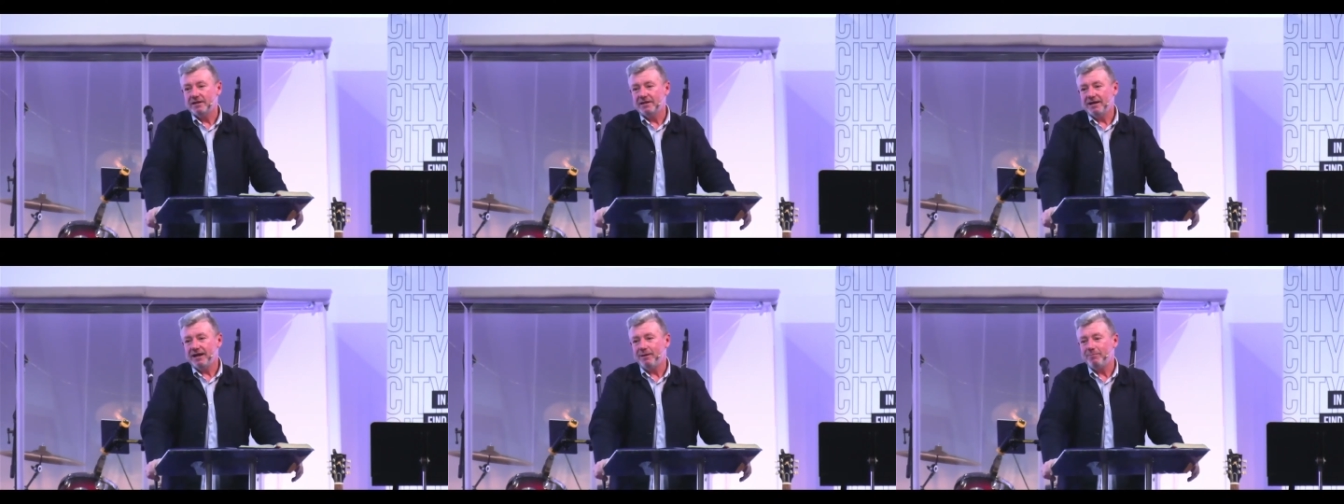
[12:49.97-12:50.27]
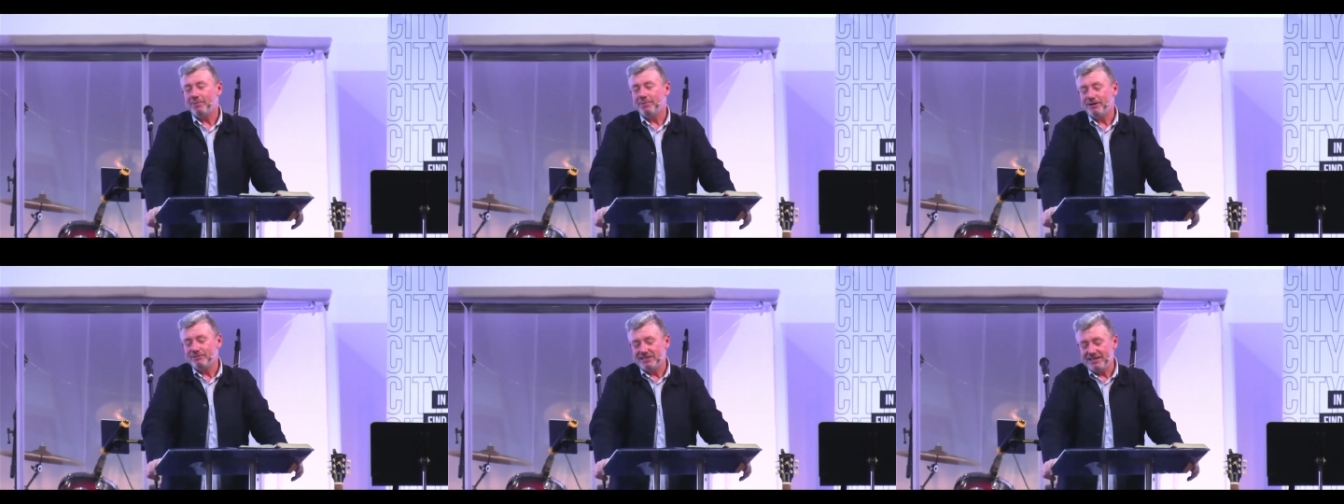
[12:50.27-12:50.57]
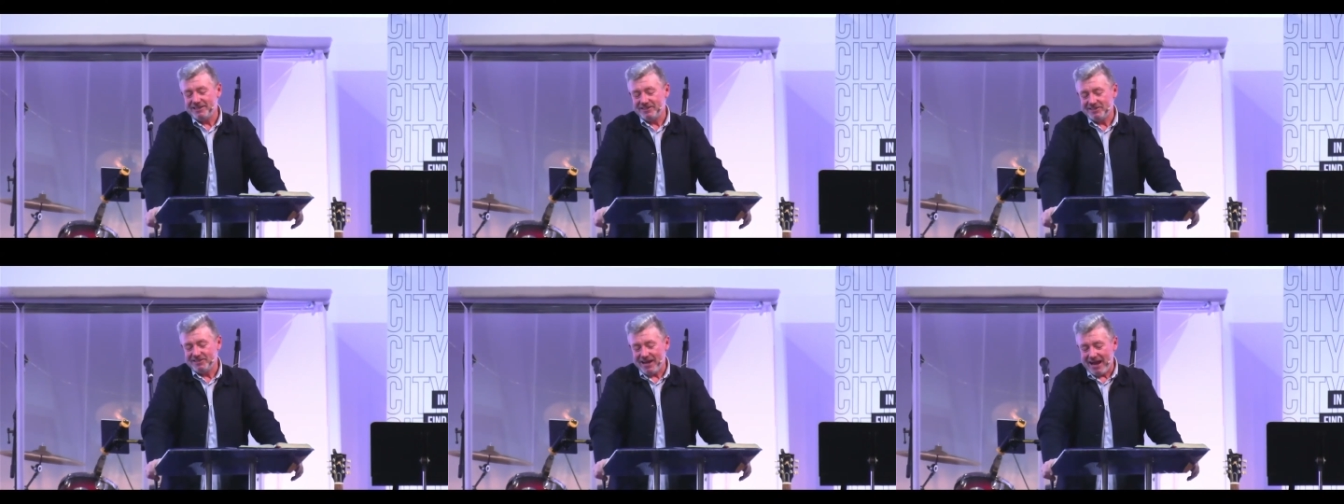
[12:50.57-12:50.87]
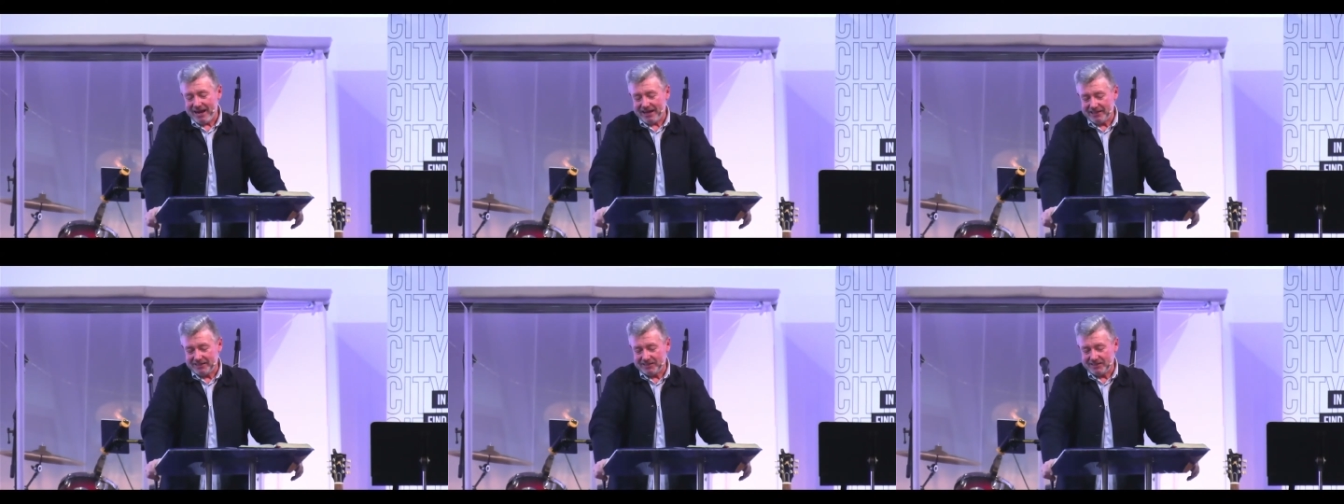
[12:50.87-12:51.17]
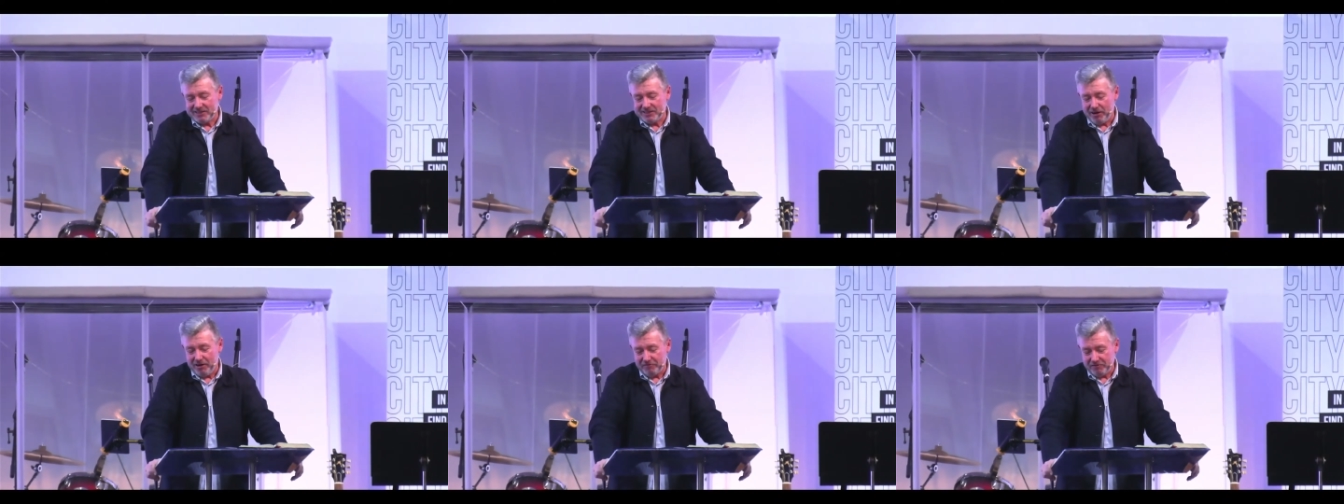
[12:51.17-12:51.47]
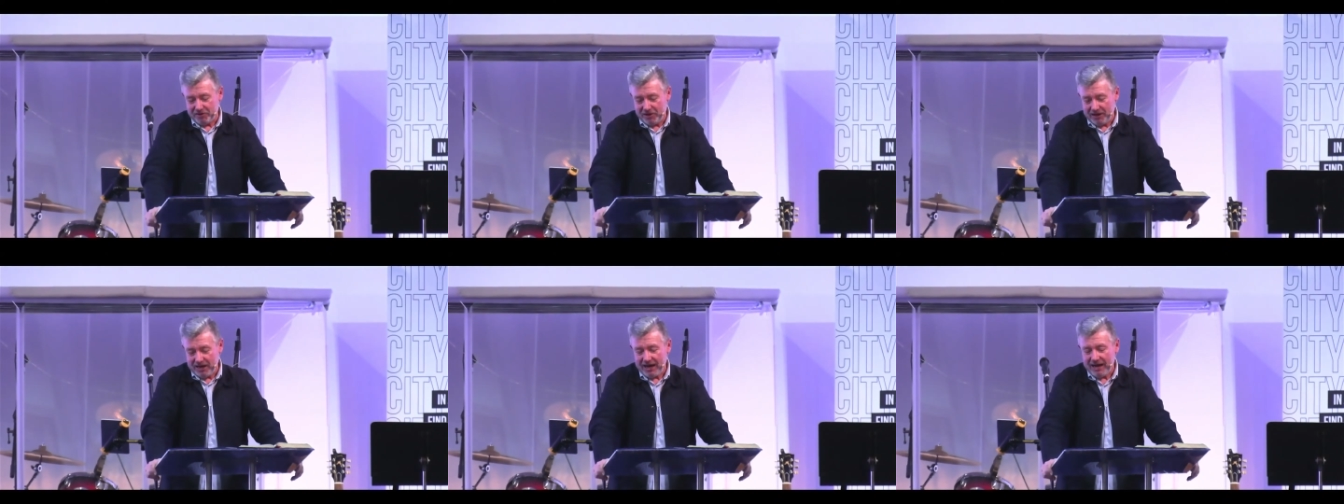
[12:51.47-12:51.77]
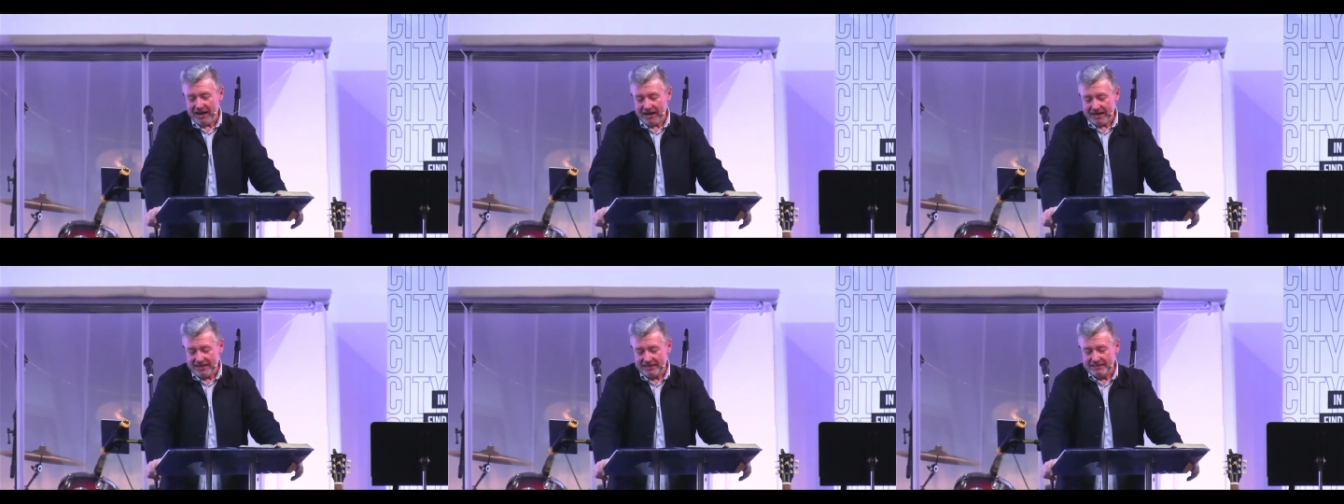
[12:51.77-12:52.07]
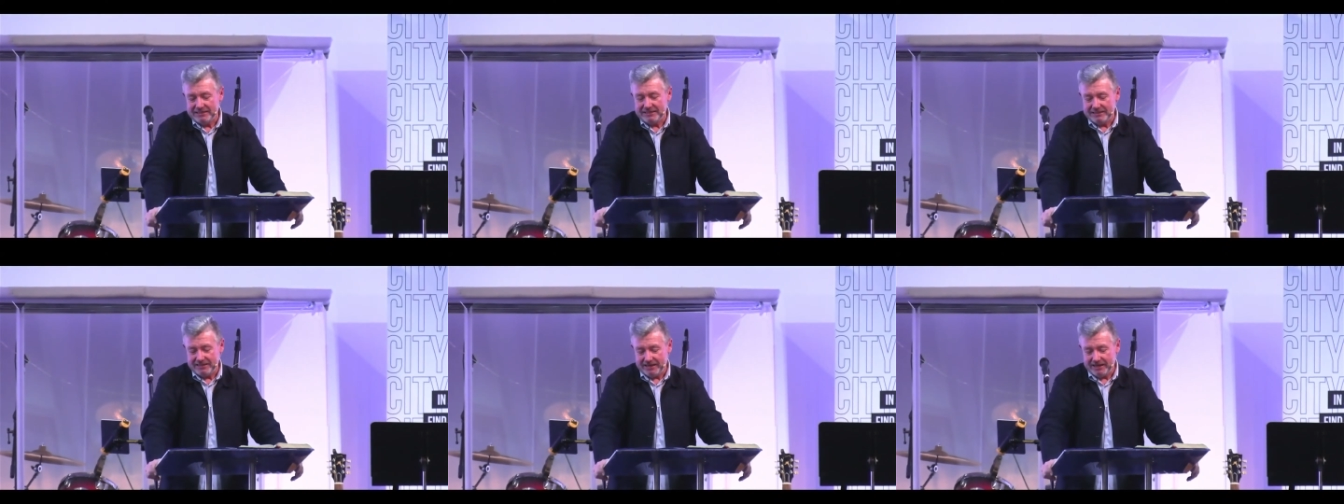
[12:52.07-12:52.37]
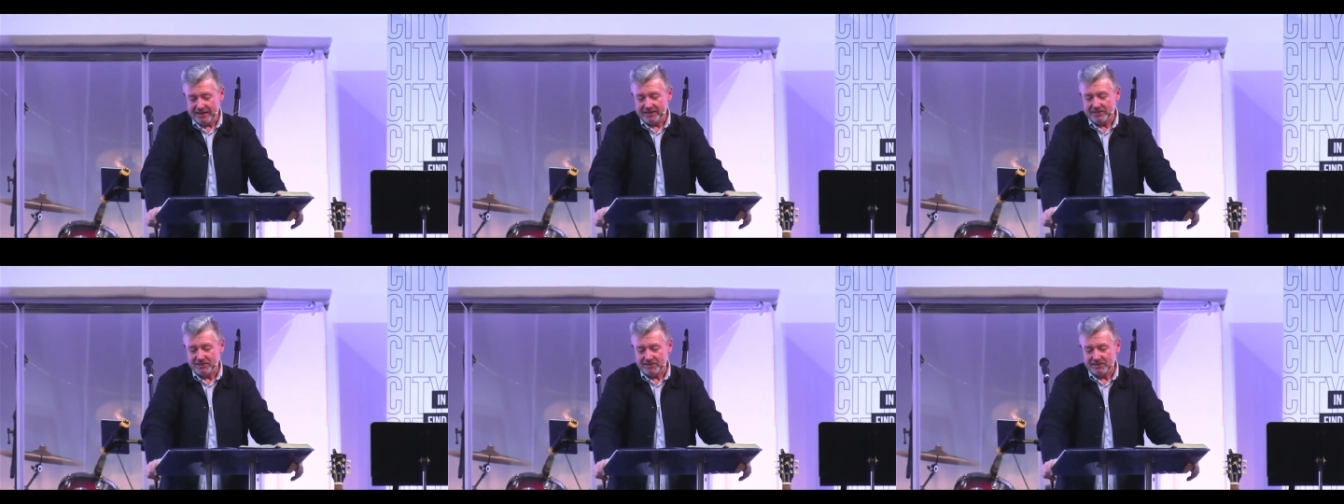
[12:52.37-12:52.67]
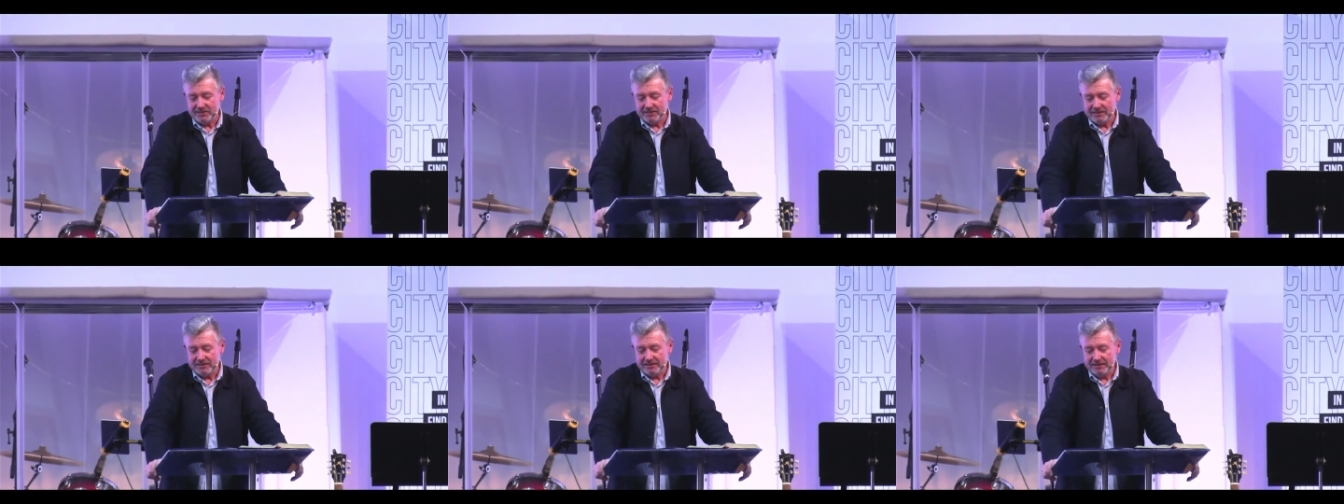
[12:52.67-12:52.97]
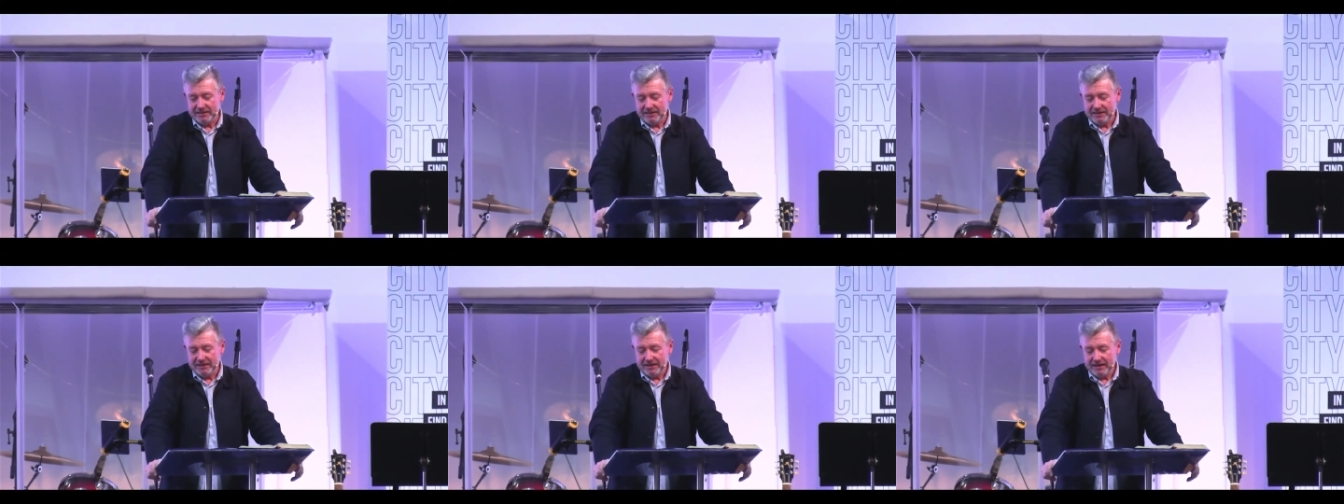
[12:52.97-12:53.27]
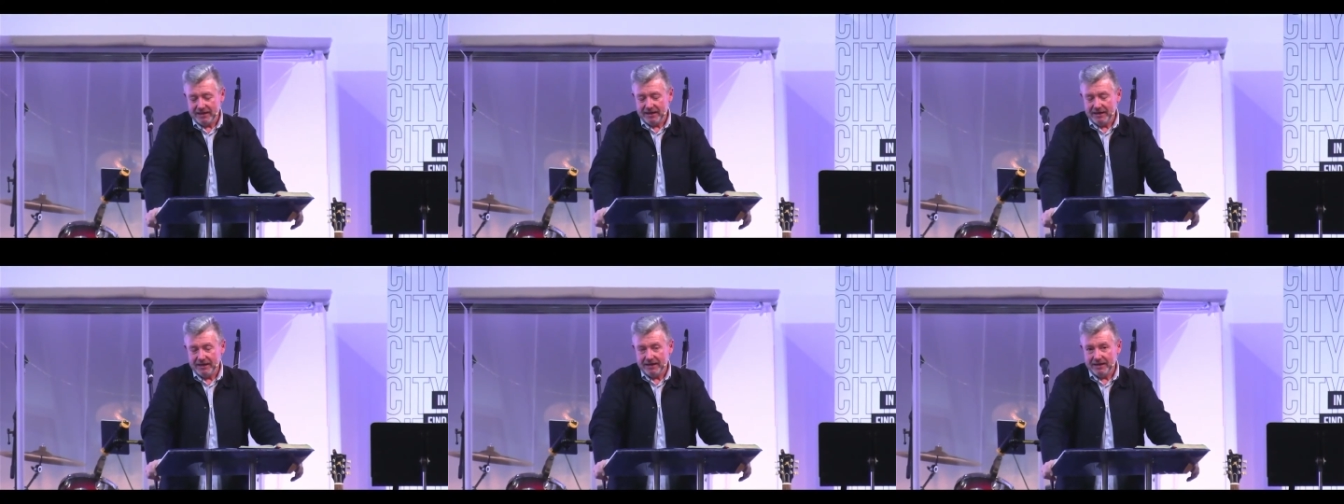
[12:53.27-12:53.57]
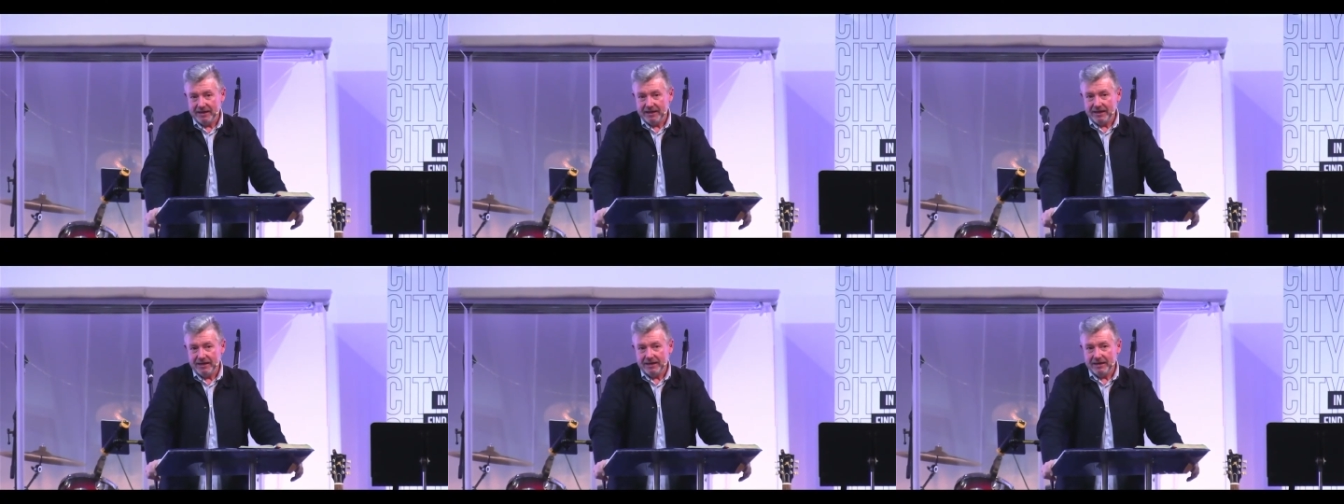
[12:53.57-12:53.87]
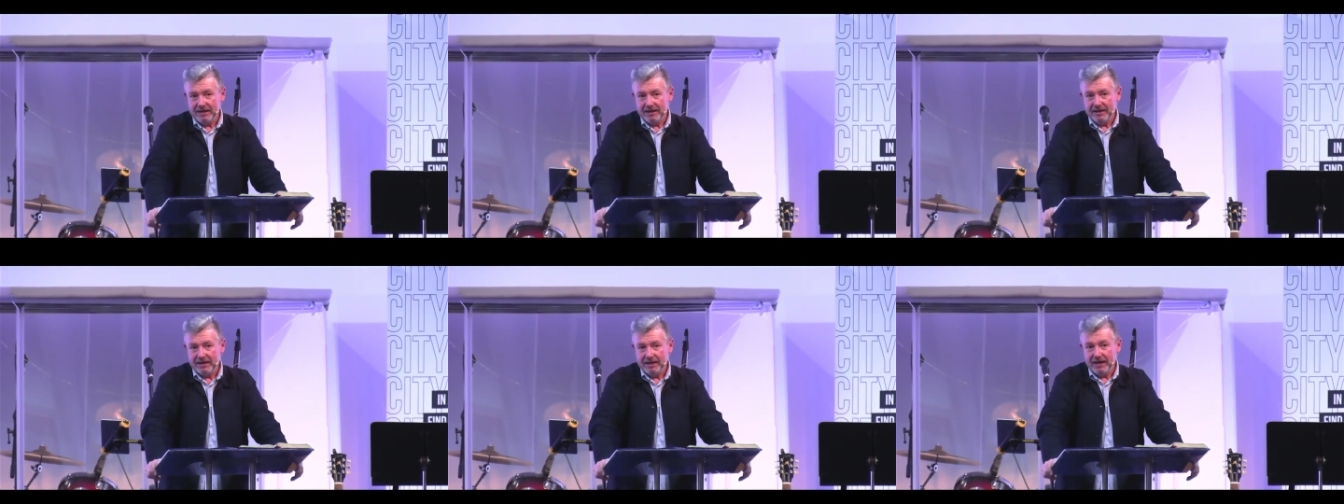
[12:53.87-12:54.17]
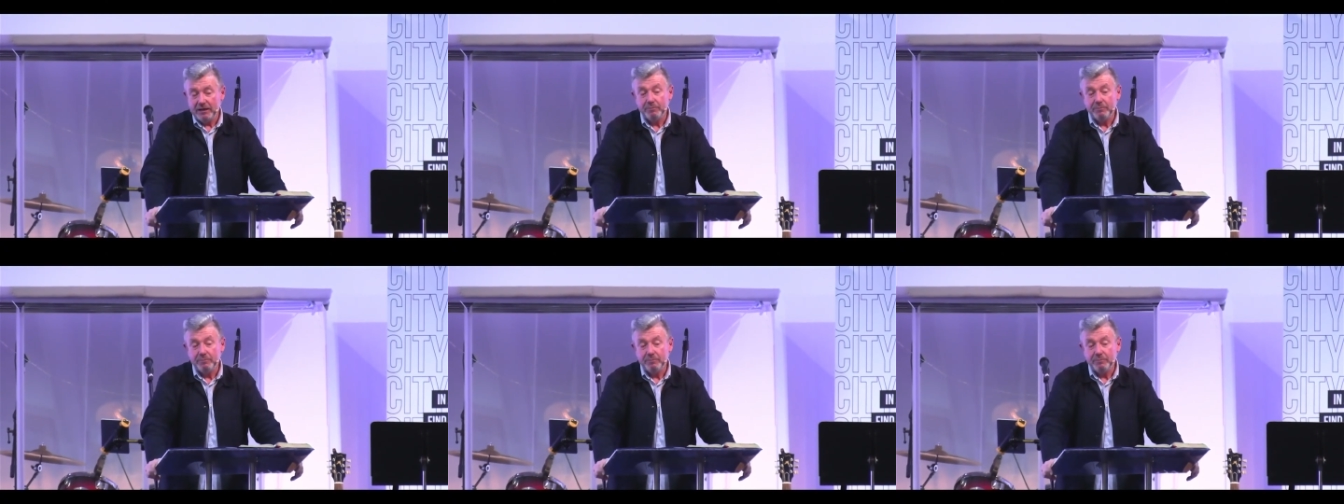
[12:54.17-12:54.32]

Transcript: about his acts of kindness. It